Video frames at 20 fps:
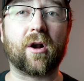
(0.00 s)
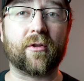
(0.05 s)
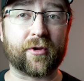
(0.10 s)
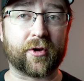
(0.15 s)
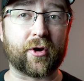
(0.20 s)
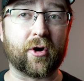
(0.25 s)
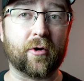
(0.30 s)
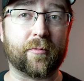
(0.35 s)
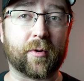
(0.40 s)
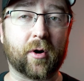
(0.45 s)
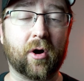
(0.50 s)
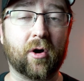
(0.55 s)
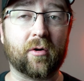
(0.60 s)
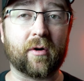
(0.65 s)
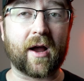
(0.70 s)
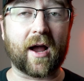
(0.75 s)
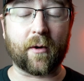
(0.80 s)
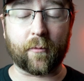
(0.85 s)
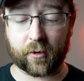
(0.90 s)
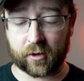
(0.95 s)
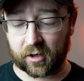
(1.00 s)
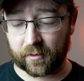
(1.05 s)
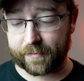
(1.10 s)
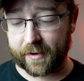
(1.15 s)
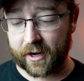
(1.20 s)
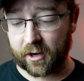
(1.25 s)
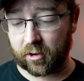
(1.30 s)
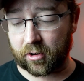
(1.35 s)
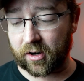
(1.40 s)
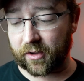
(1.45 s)
on the GoPro and we're gonna
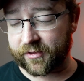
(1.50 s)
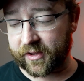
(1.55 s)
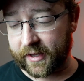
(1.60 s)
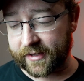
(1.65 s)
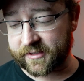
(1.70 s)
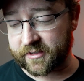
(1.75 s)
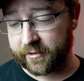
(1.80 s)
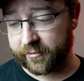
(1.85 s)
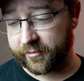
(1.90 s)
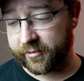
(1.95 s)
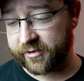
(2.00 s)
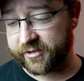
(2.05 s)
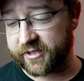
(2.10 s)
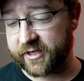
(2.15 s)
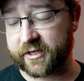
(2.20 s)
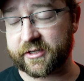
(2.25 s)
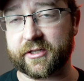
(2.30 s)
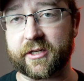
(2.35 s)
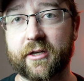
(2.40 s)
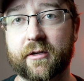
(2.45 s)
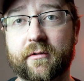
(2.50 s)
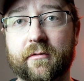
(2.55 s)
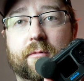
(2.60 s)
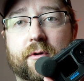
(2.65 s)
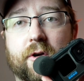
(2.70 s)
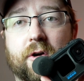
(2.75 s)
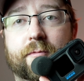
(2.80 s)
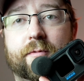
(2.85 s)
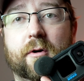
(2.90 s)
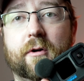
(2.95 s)
power on the Insta360.
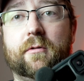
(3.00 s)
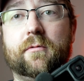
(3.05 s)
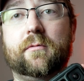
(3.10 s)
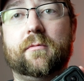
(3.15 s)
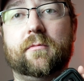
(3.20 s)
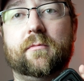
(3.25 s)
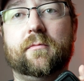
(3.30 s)
GoPro,